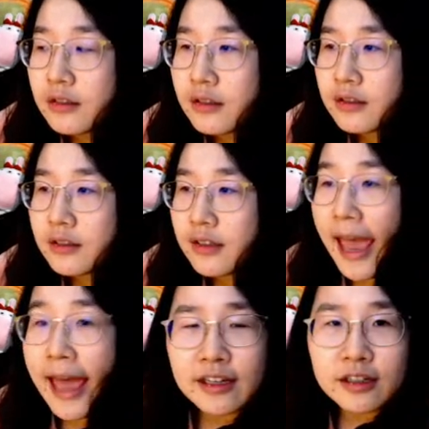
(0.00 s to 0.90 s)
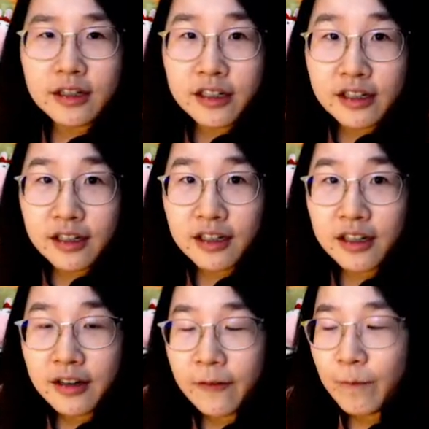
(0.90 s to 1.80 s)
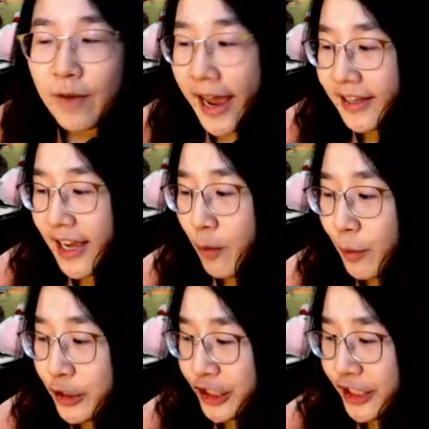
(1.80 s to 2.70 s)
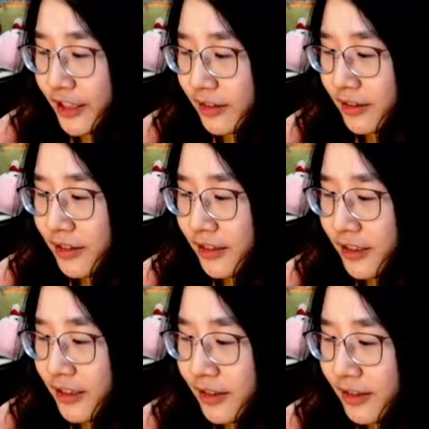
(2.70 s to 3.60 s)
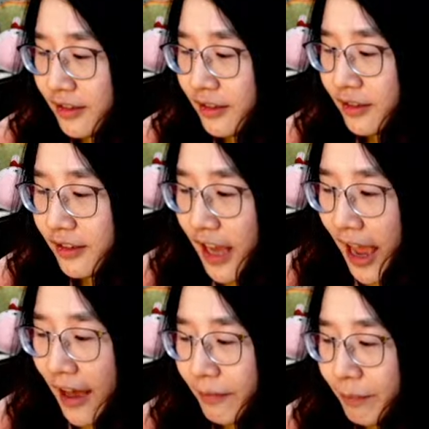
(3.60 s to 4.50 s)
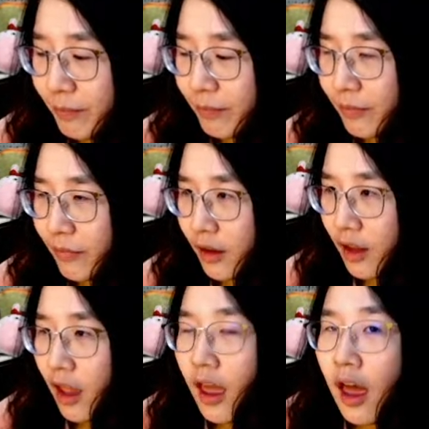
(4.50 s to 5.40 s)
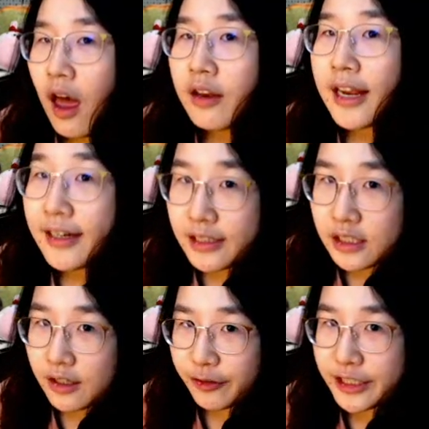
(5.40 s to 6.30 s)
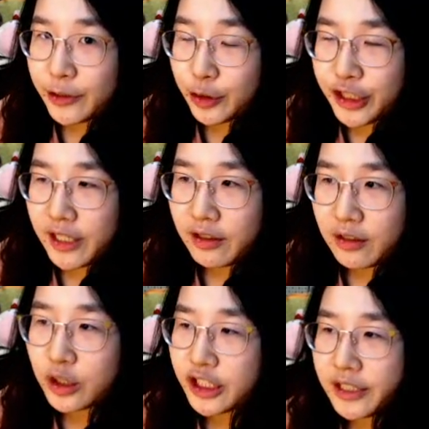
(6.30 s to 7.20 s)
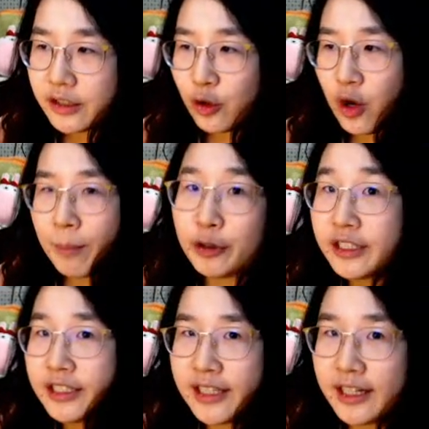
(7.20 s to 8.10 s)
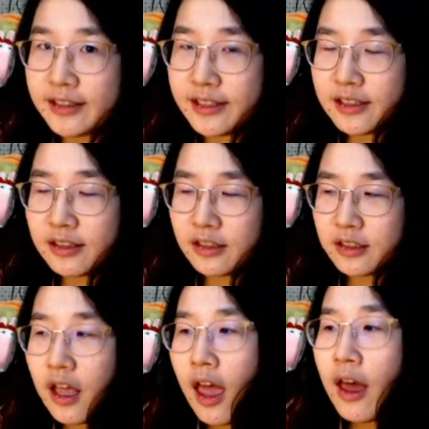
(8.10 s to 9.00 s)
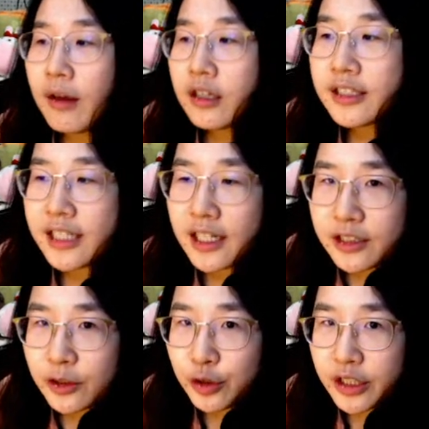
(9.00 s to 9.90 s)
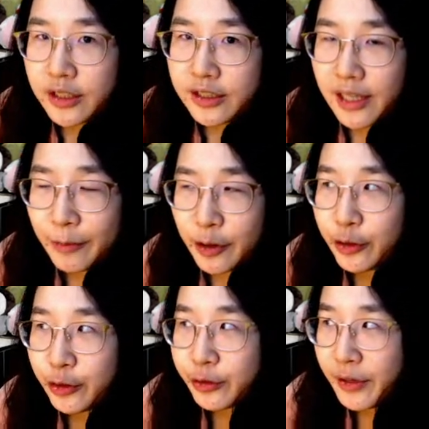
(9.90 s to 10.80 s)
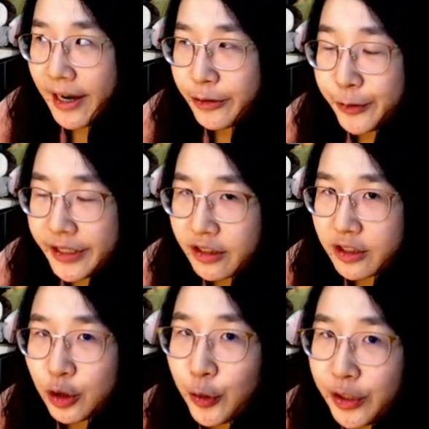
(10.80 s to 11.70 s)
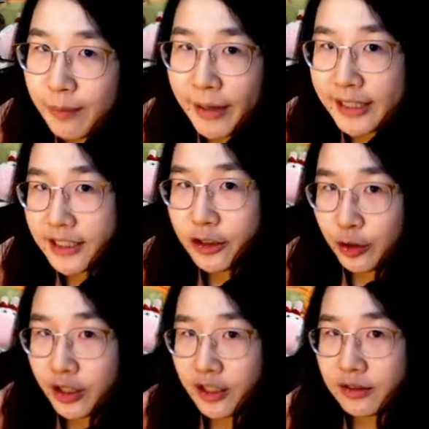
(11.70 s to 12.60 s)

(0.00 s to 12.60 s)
and her ideal position. Yeah, that is the first solution, which is to compute the distance. The second solution is I'm going to try using the 2D marker nodon,